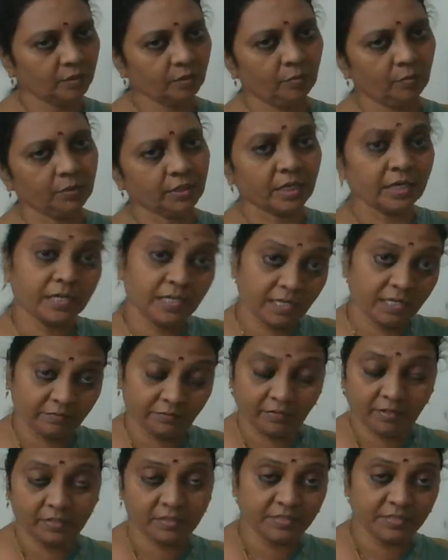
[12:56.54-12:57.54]
Okay,
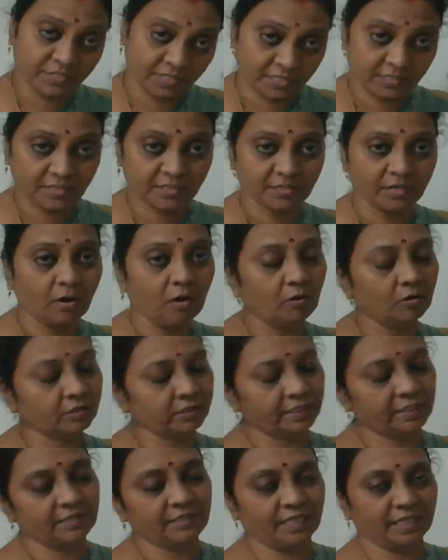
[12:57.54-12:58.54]
never, just, all
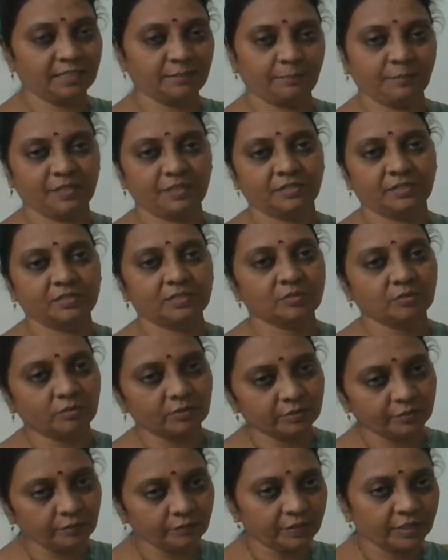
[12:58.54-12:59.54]
these expressions
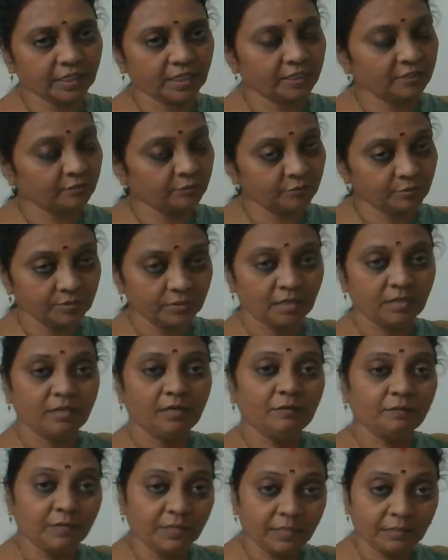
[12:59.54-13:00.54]
also we can use
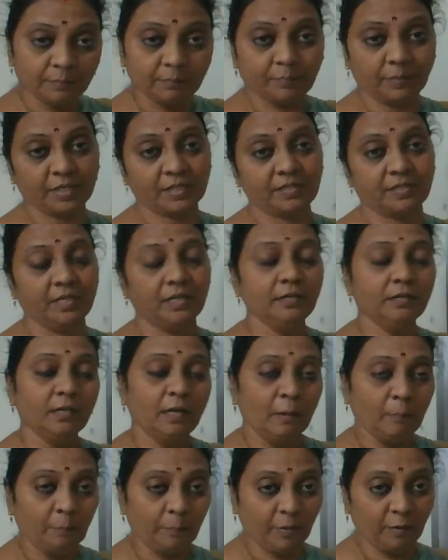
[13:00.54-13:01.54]
with present
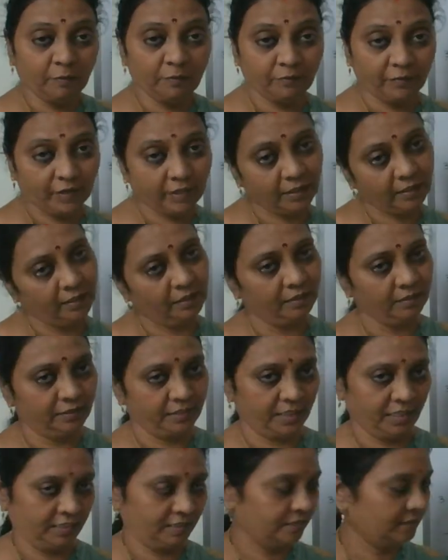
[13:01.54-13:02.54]
perfect
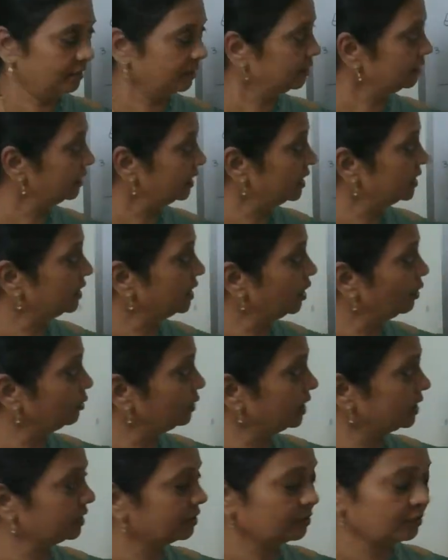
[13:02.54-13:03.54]
tense. And now
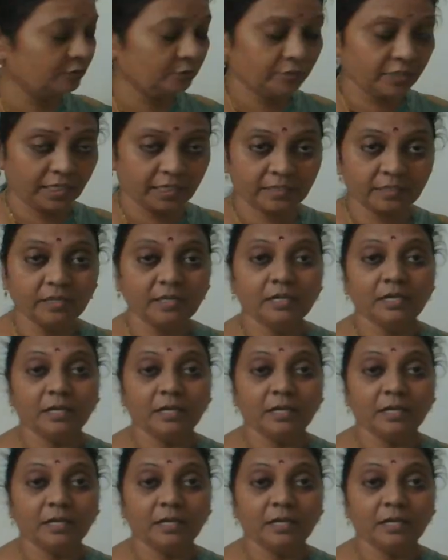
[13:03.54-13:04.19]
let us look at